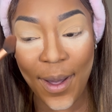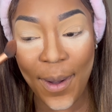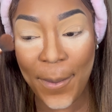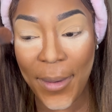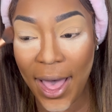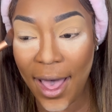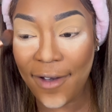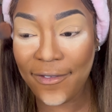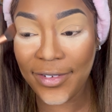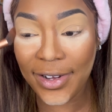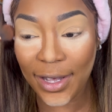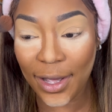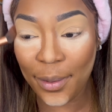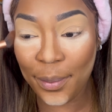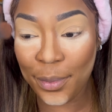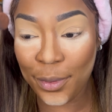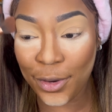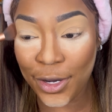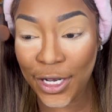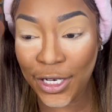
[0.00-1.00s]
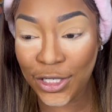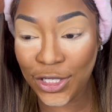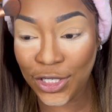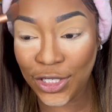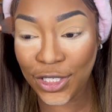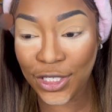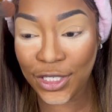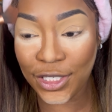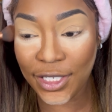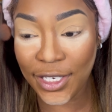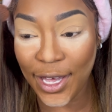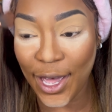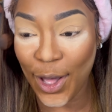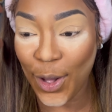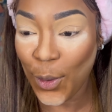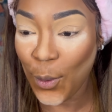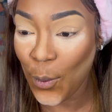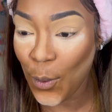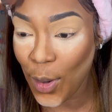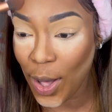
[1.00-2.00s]
I'm gonna have a little bridge.
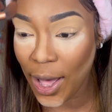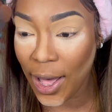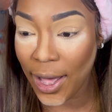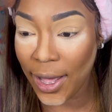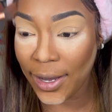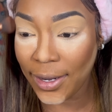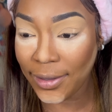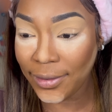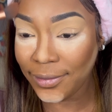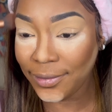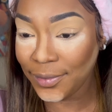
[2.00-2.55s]
Can go on.